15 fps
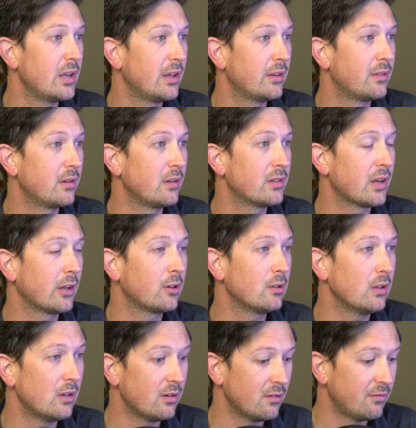and the
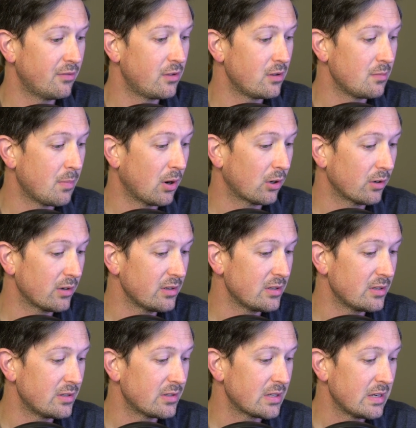title of the part
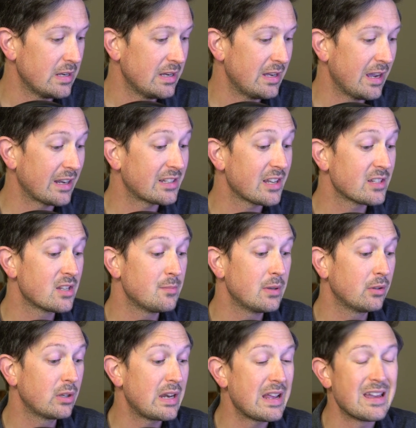is
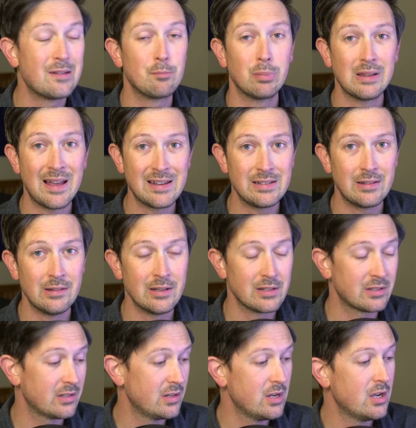Accessibility and
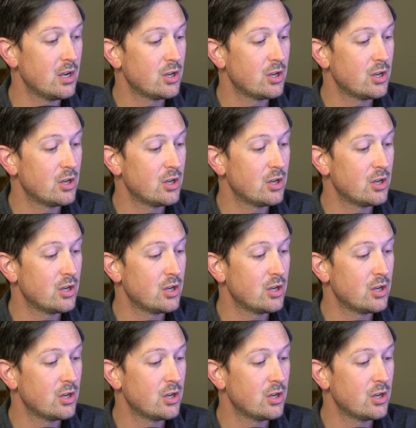Blindness.